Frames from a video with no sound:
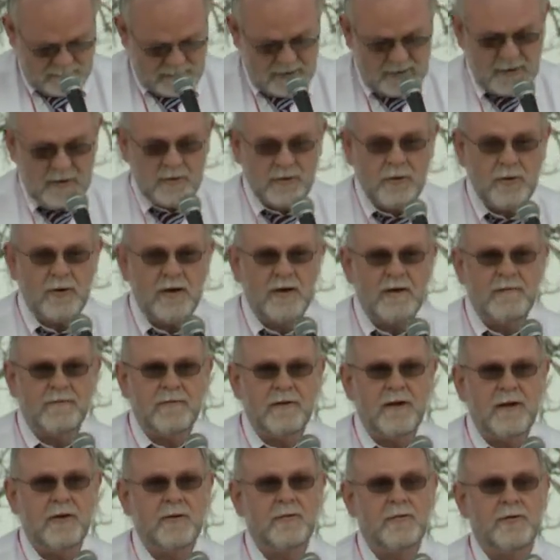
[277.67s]
And you have
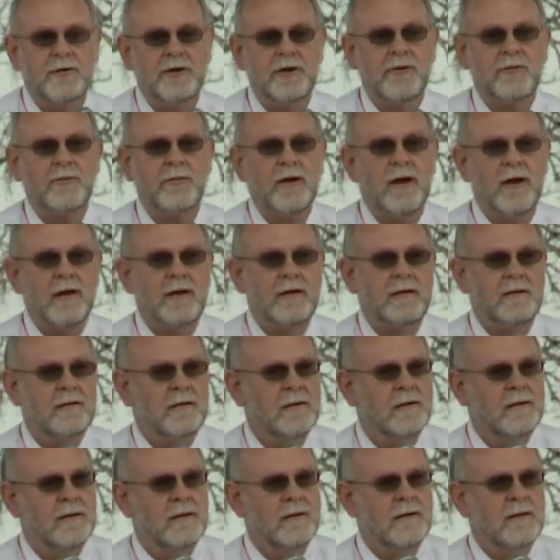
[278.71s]
not only a right,
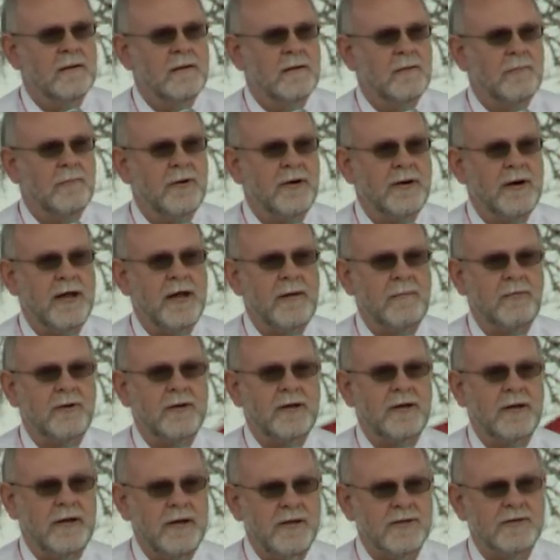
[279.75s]
but an
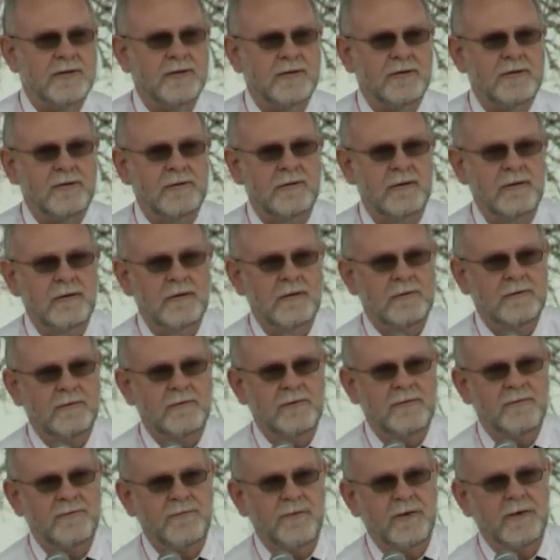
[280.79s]
obligation to
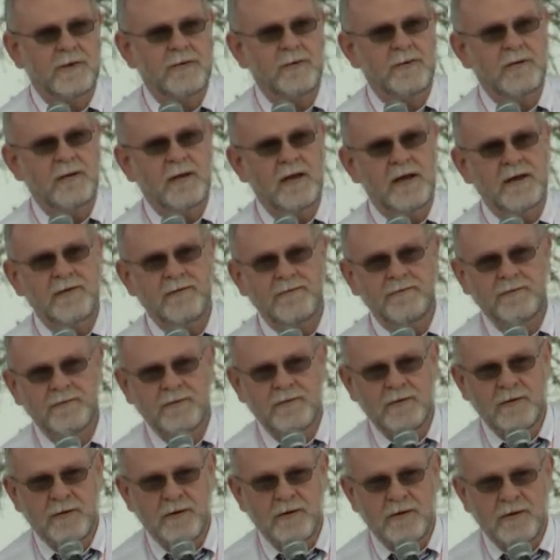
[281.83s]
defend your life,
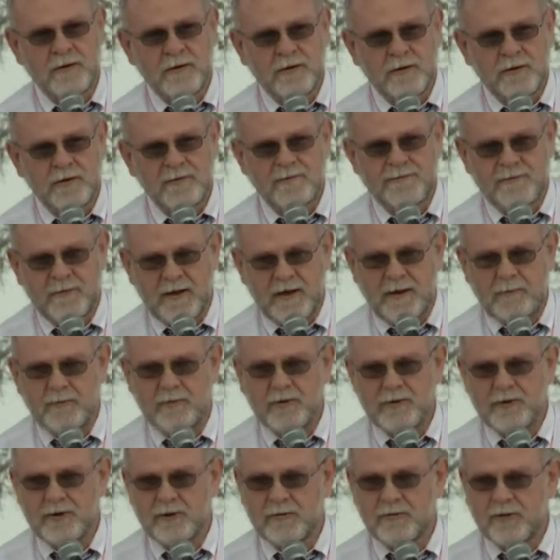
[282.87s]
your
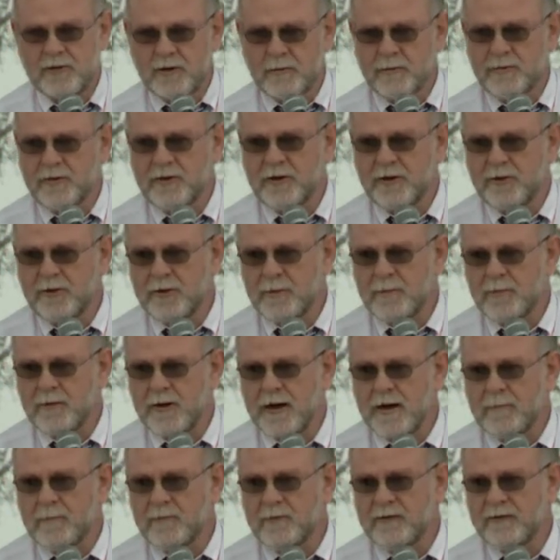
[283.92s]
family, your liberty, and your
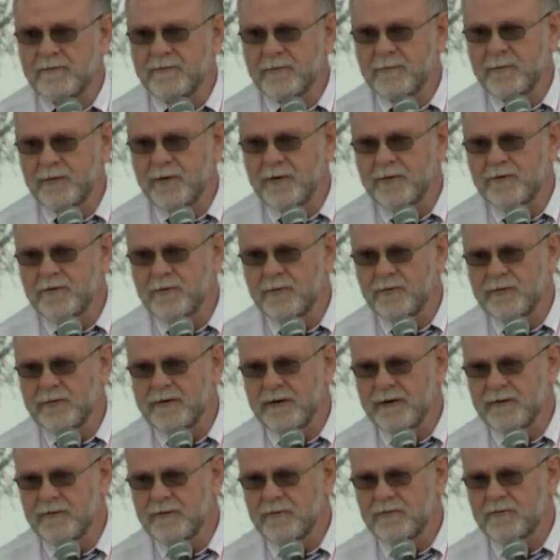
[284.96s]
property from those who would
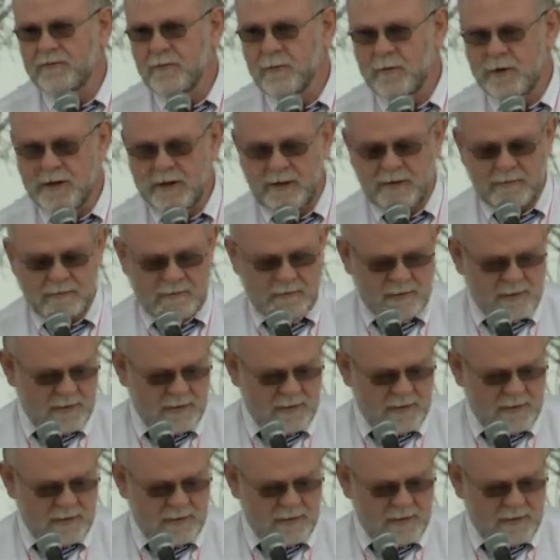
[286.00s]
take those away.